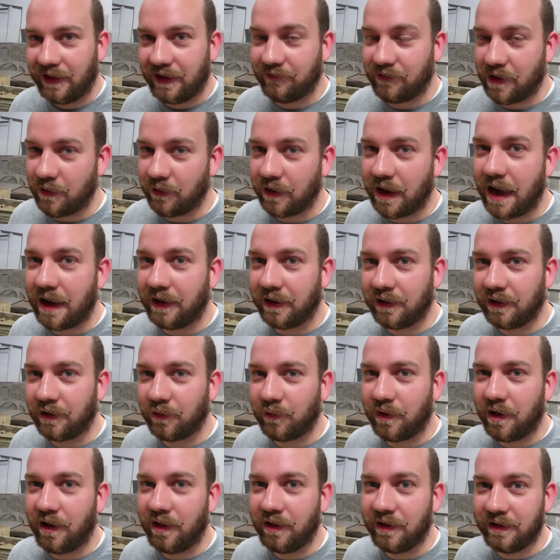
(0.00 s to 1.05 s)
if I were hiding in a
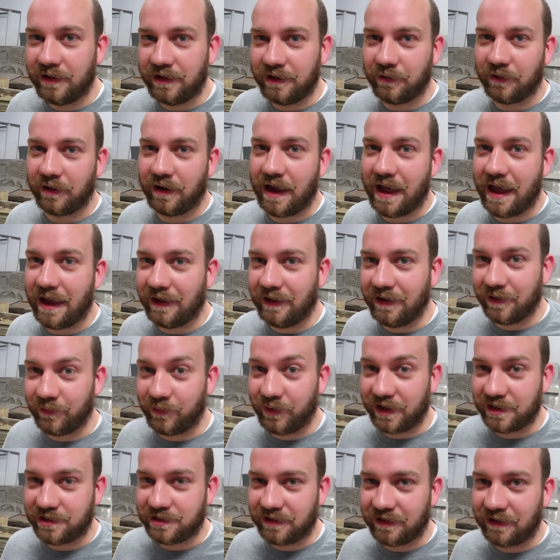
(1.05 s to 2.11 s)
wall and you were hanging a
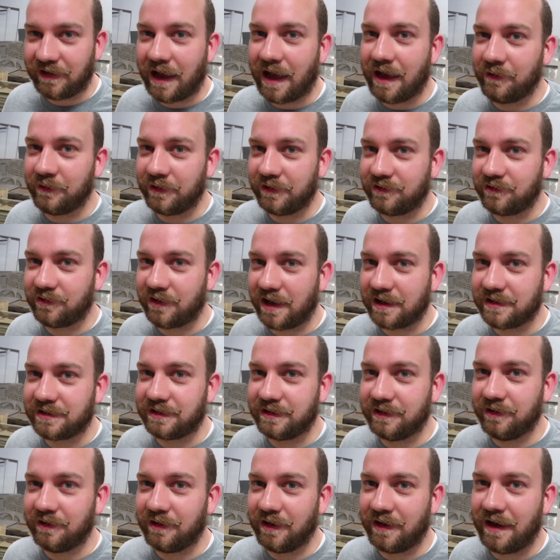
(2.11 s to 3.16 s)
picture, I would trust
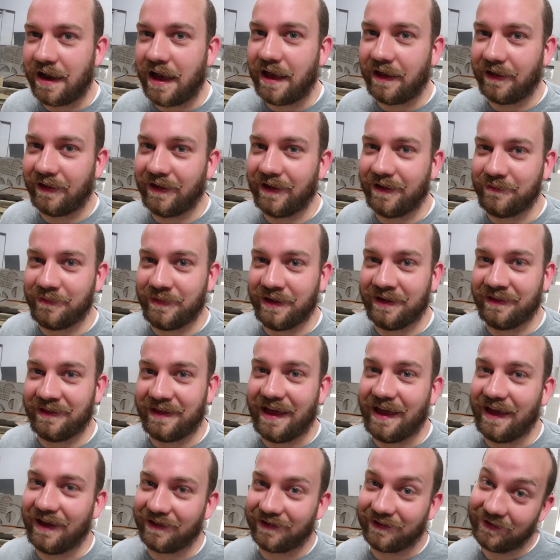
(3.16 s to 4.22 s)
you to not hit me in
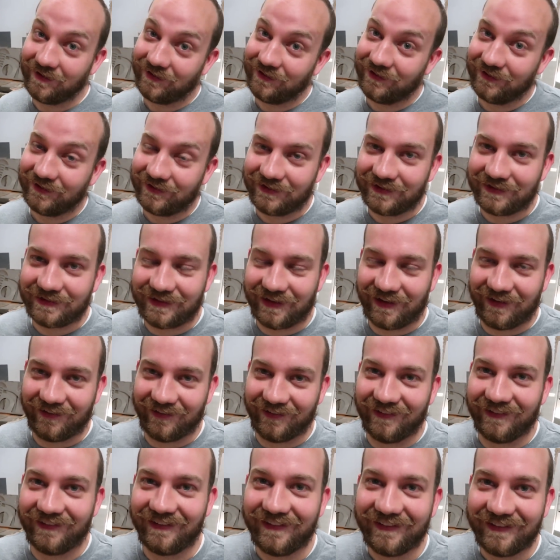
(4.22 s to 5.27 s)
the head.
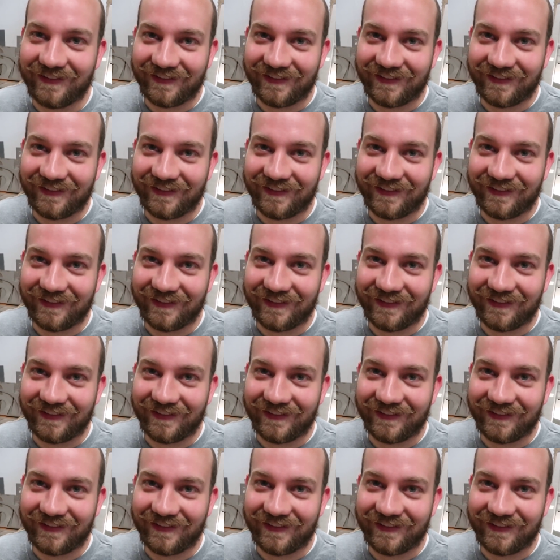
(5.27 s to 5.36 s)
So,